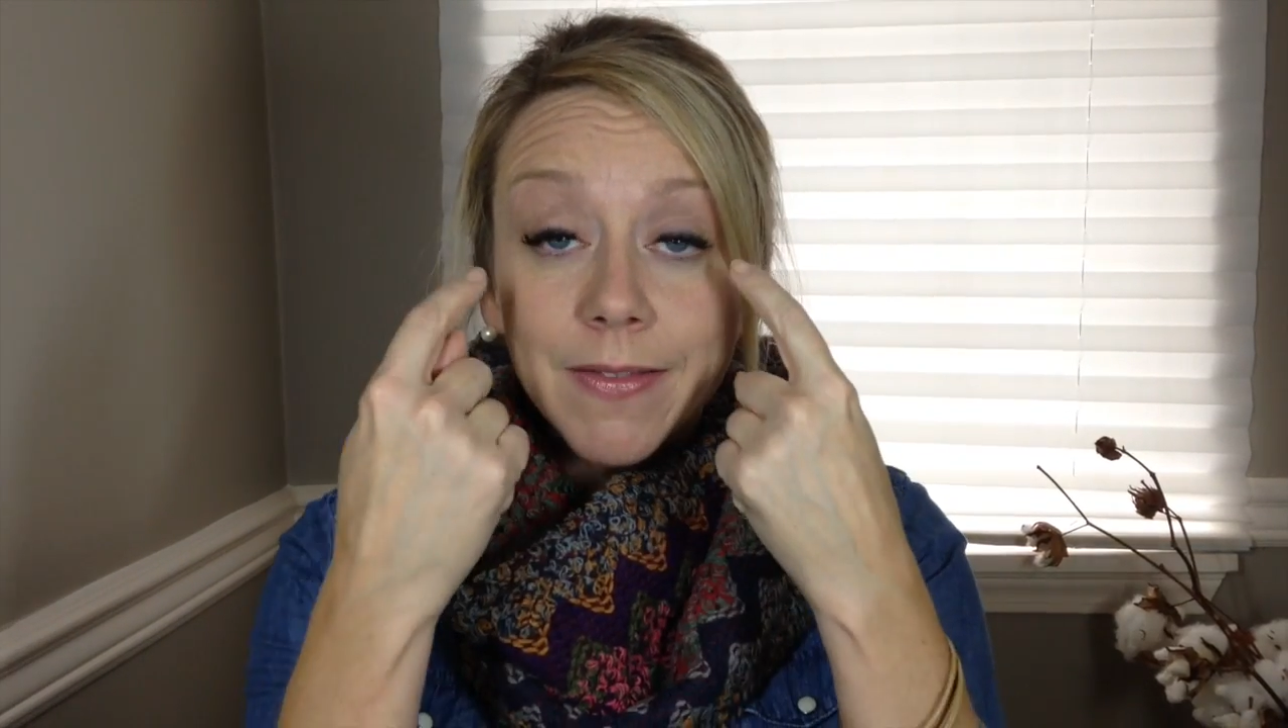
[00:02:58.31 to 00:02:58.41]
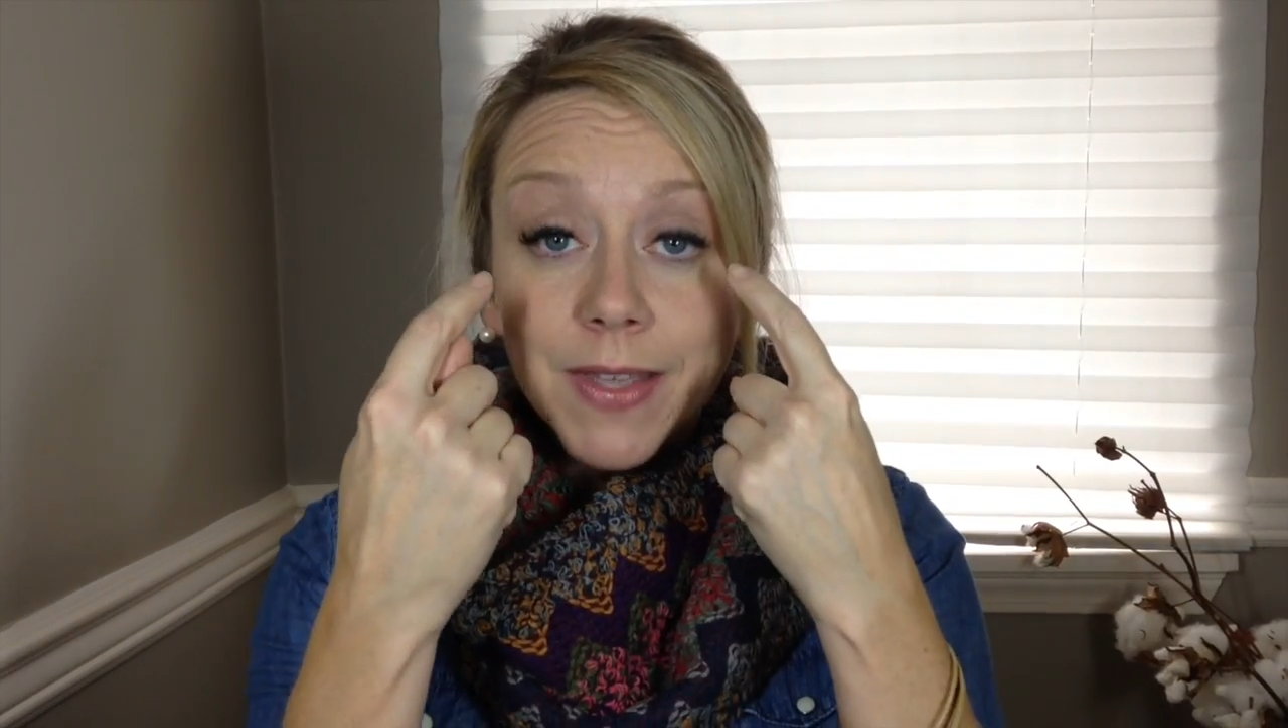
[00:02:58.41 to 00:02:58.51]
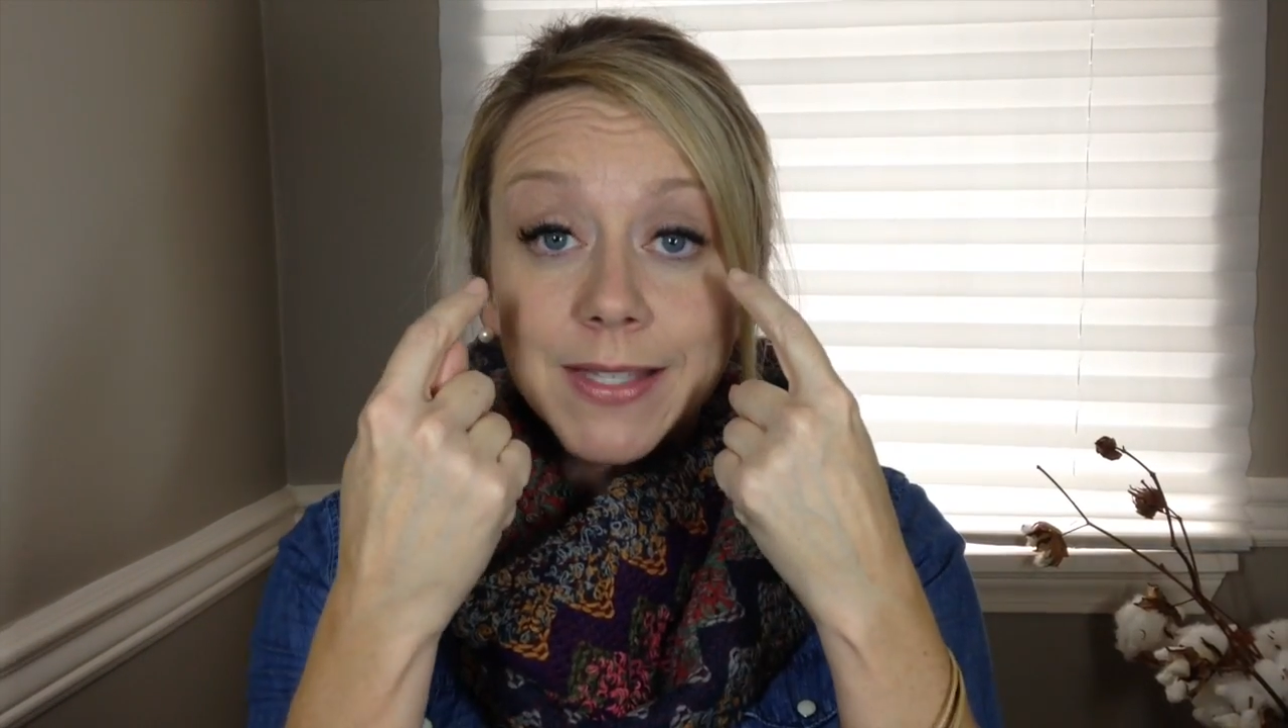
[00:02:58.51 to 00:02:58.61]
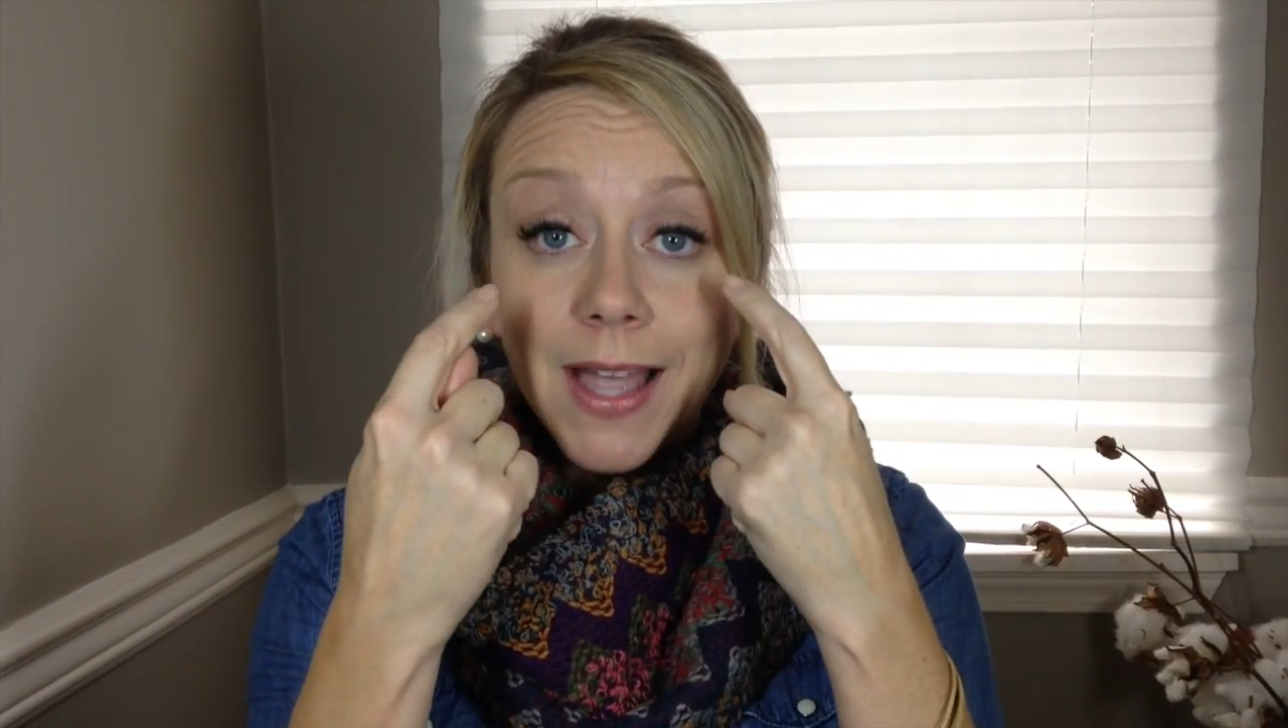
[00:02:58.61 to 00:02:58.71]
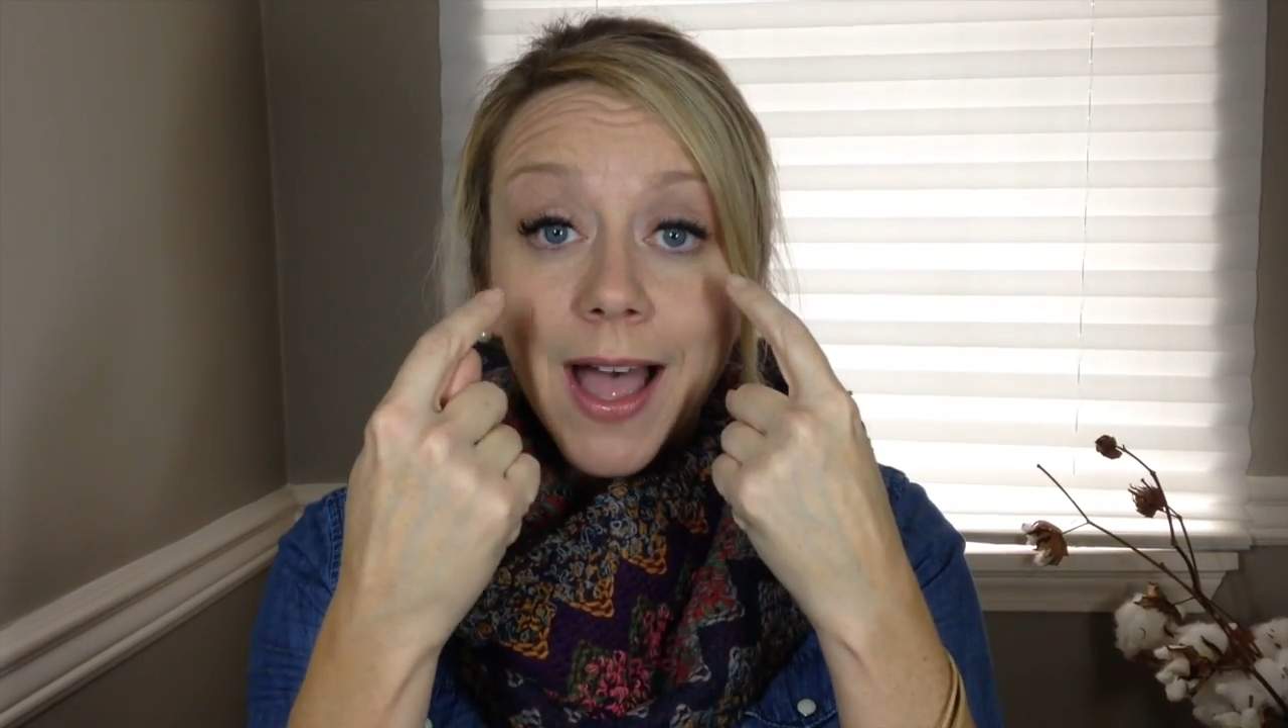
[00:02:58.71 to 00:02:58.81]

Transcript: these